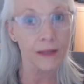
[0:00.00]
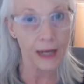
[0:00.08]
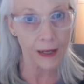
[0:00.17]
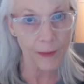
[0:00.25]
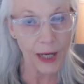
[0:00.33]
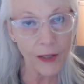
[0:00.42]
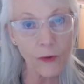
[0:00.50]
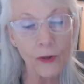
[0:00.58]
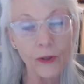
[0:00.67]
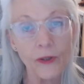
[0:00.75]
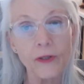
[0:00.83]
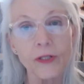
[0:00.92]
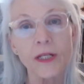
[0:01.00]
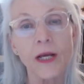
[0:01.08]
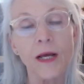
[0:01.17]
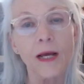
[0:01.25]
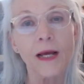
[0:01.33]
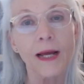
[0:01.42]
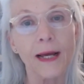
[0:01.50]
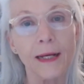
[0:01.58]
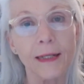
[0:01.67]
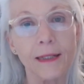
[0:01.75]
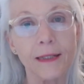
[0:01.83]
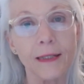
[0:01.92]
NAMM headquarters.
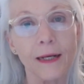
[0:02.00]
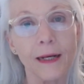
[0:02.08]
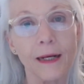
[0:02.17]
And